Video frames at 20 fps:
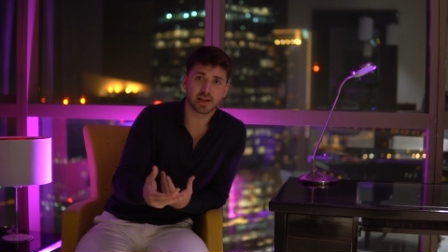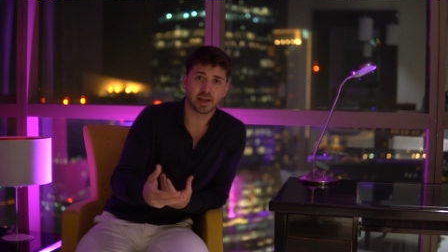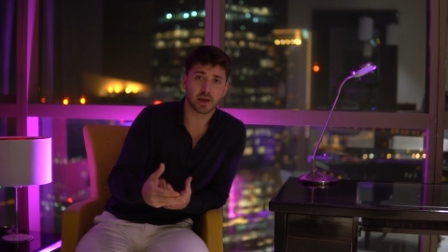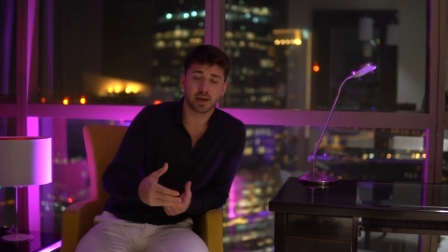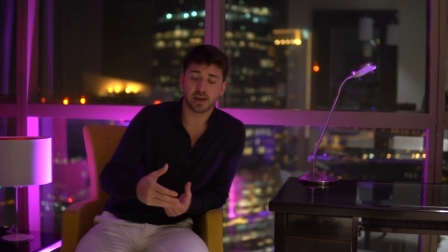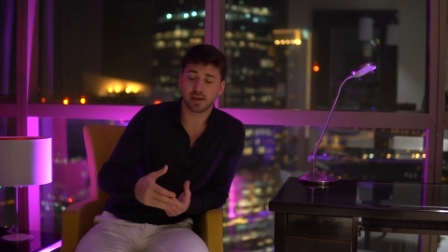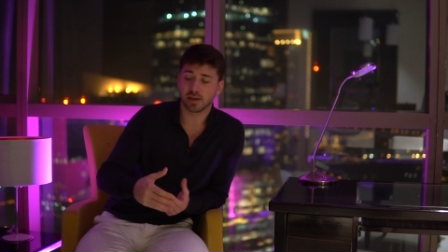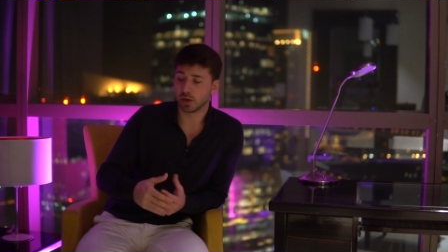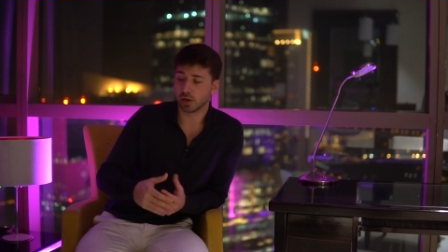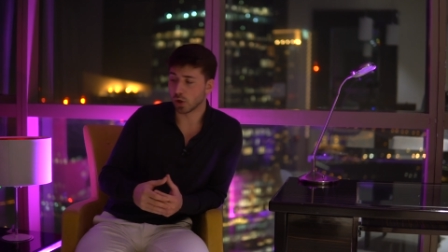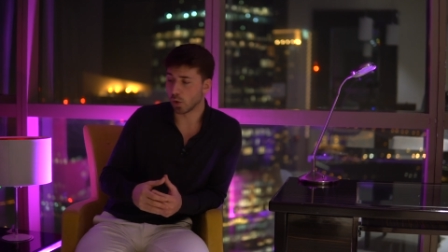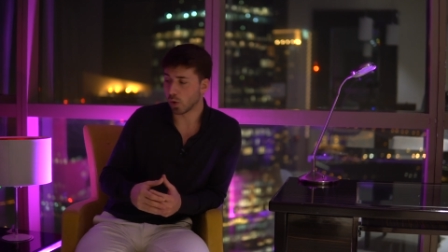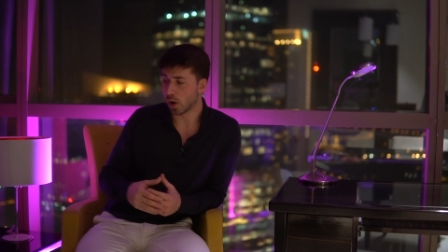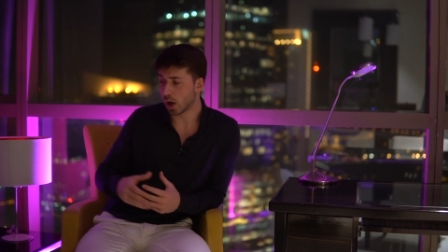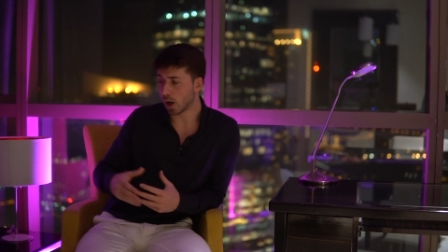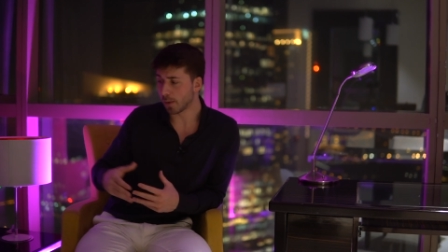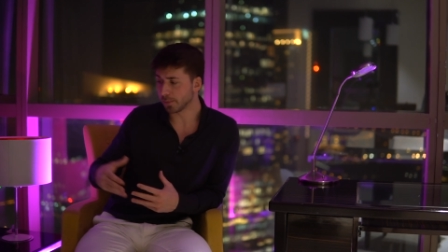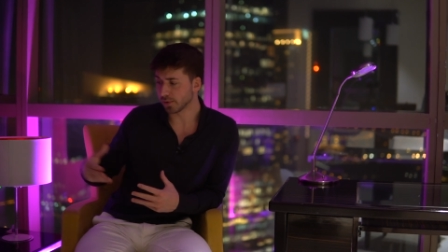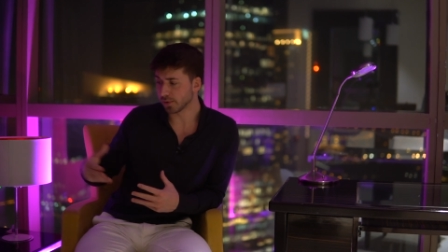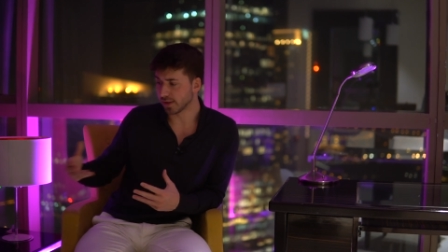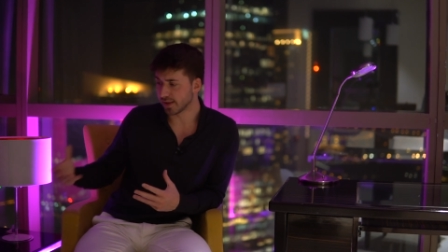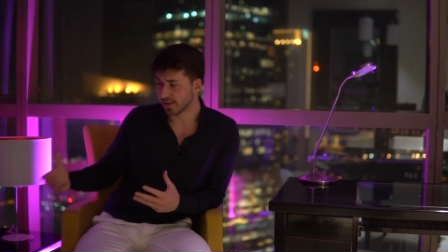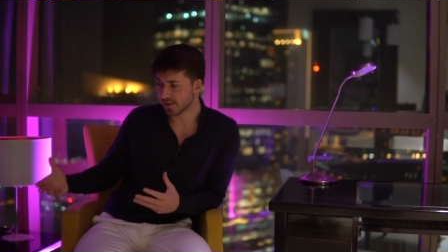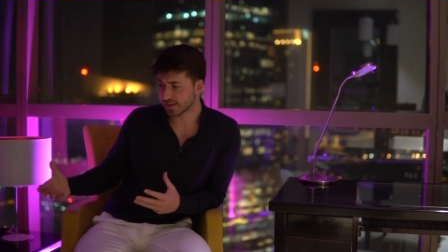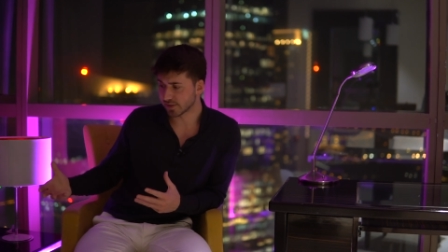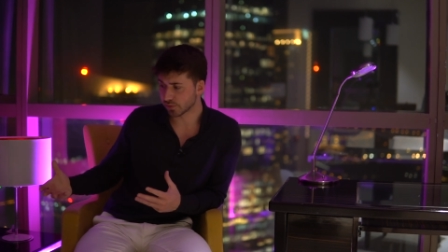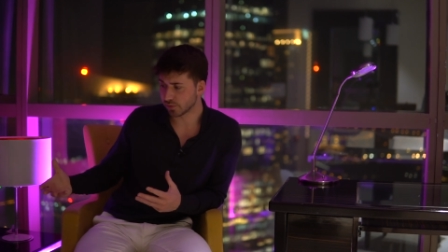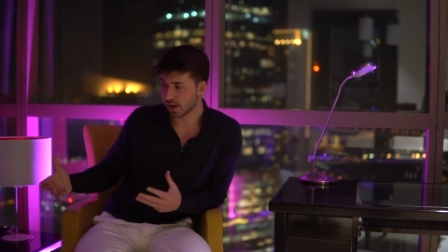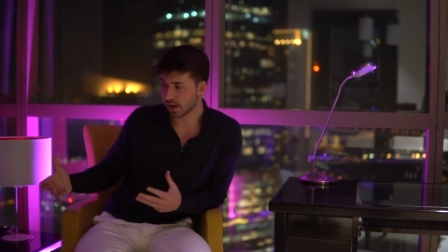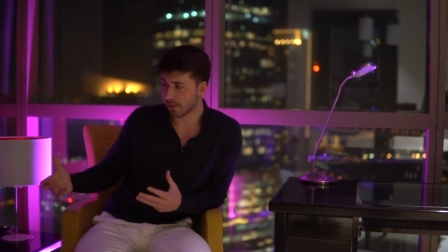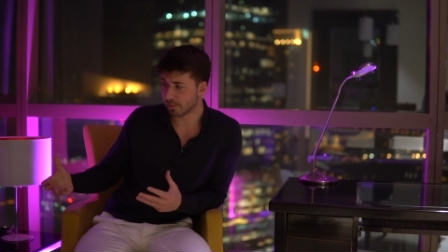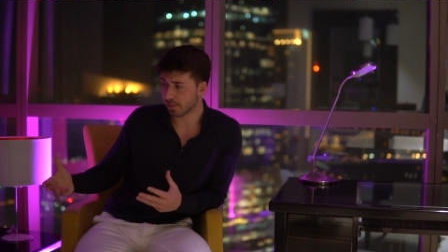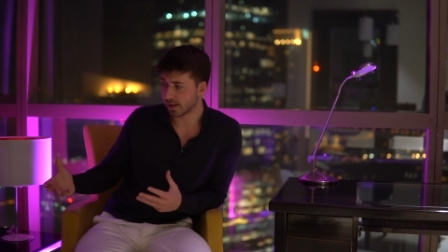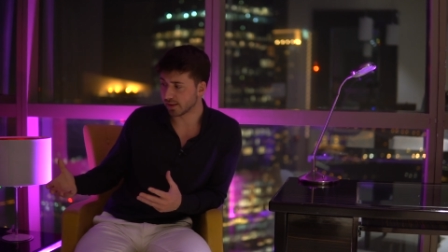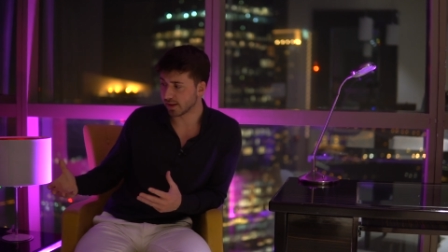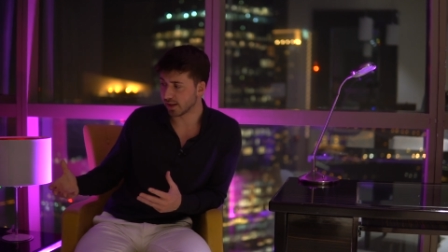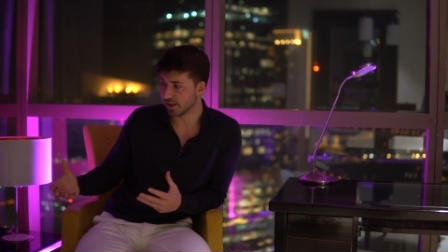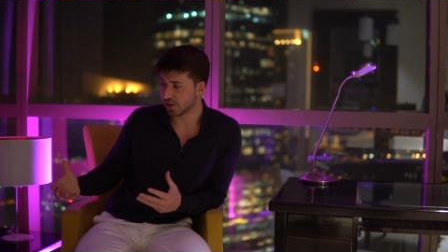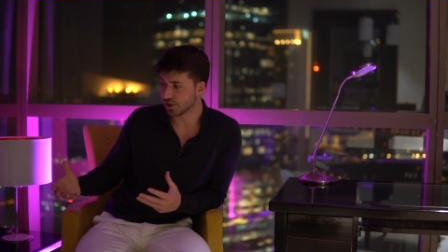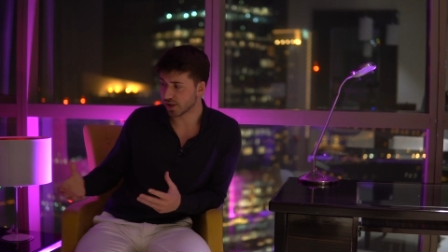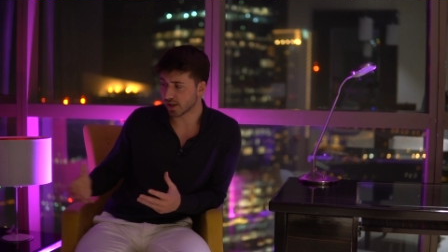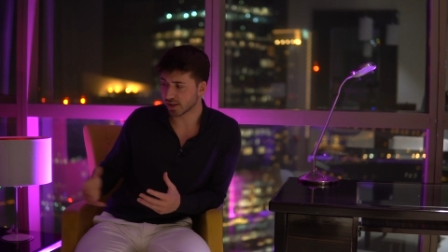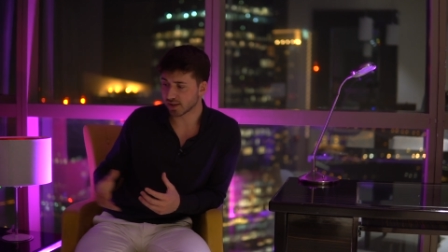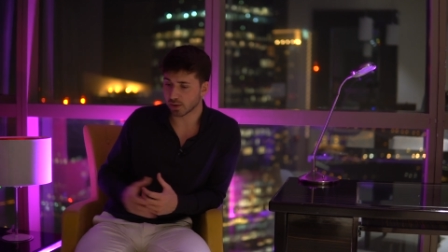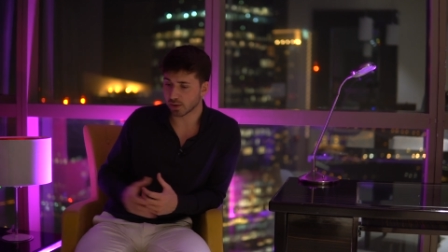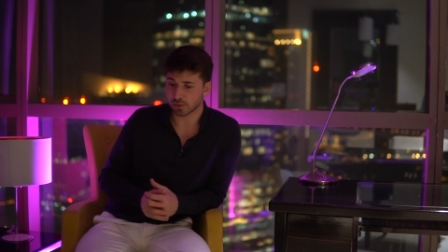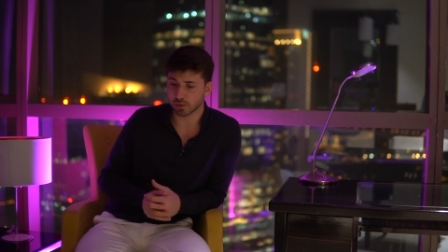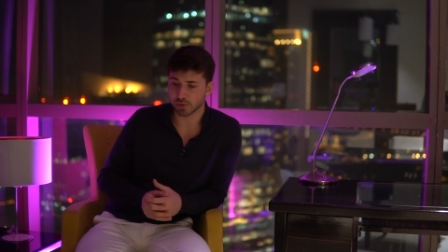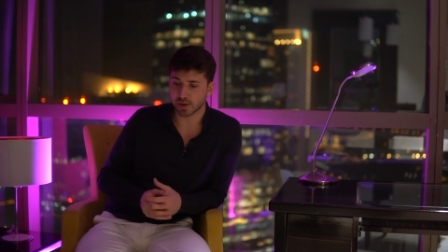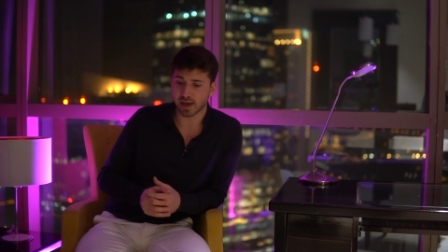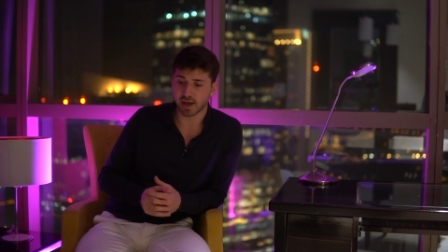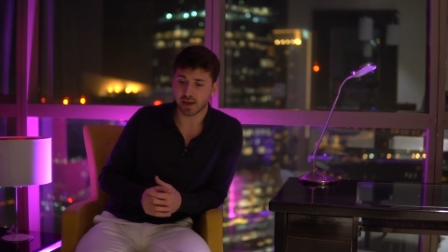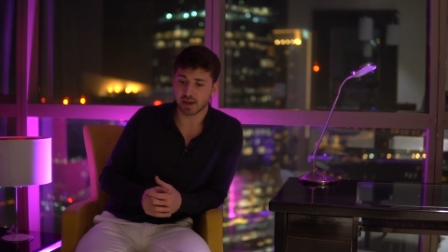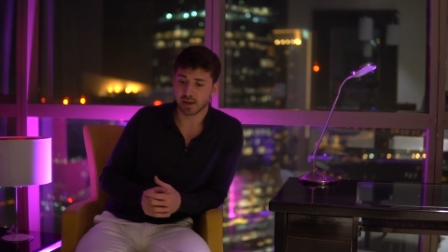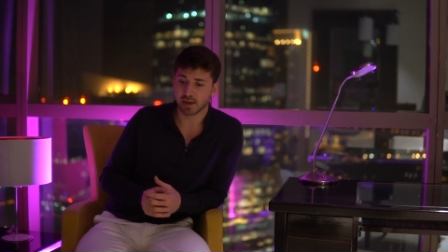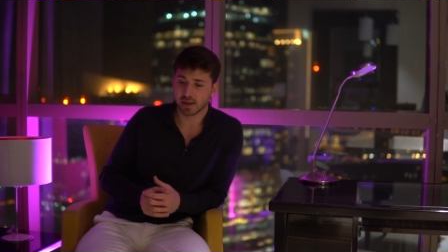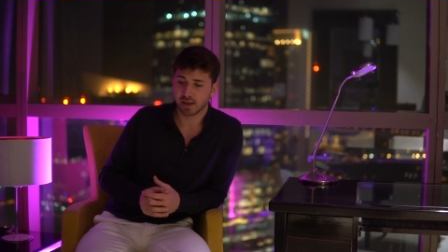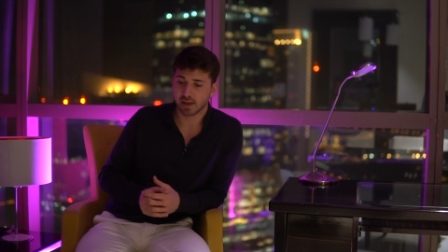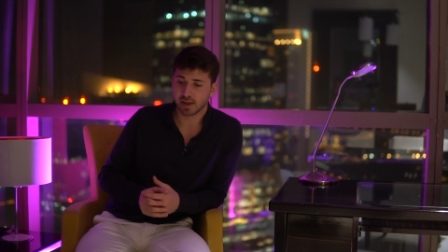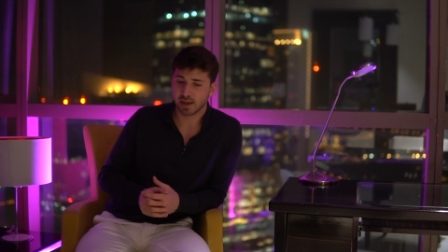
they, you know, hopped on Instagram and they checked out, okay,